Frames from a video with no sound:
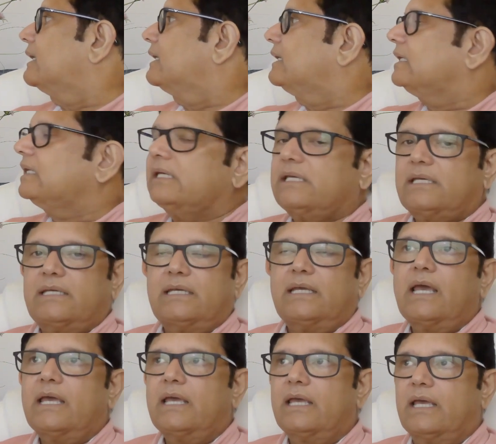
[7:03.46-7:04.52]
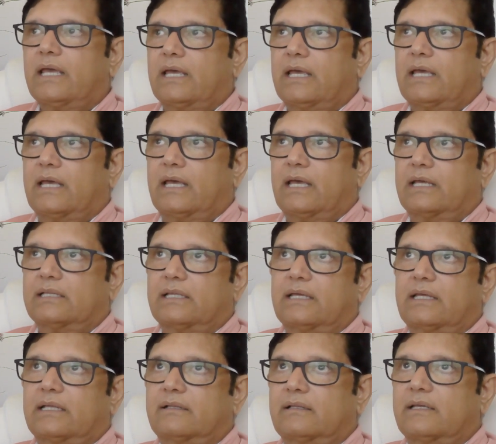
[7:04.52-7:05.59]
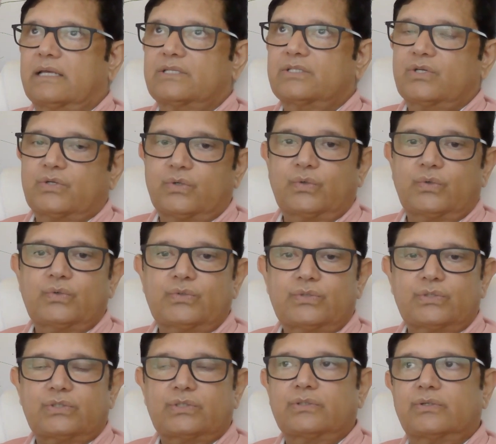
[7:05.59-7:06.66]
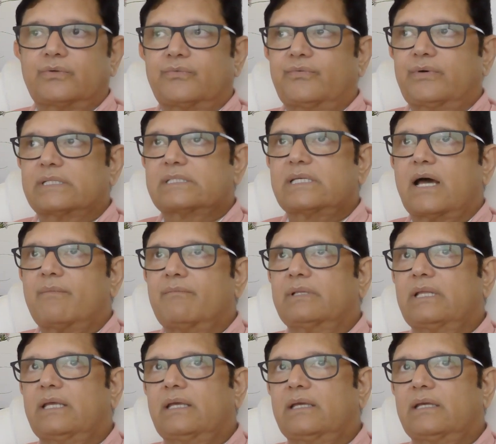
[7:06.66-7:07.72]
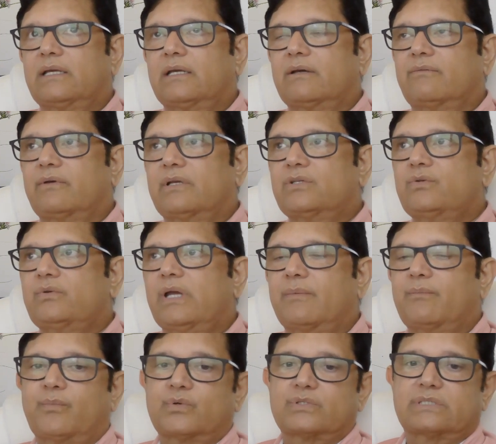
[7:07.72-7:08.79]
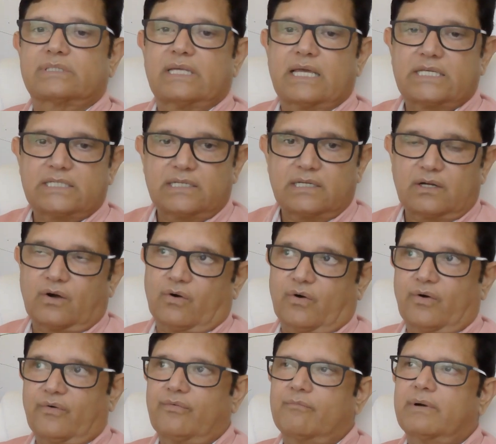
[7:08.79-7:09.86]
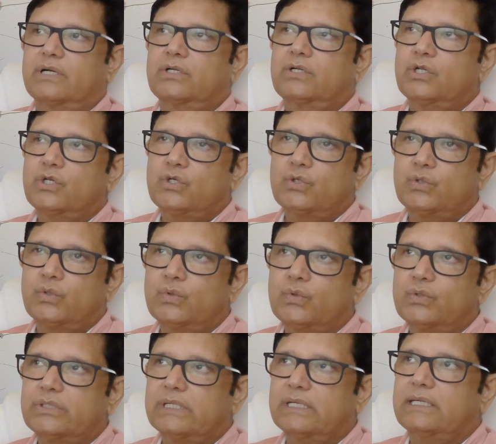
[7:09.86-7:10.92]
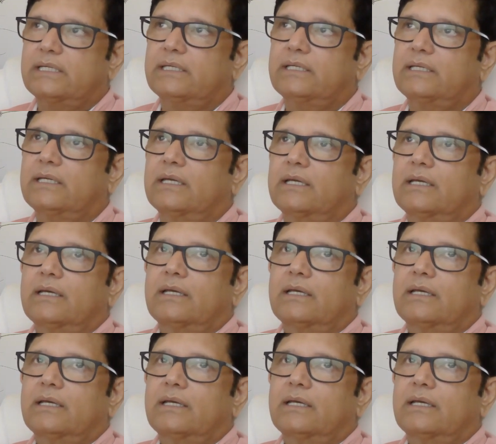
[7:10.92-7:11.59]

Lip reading: li is used for something which you have possession of, but usually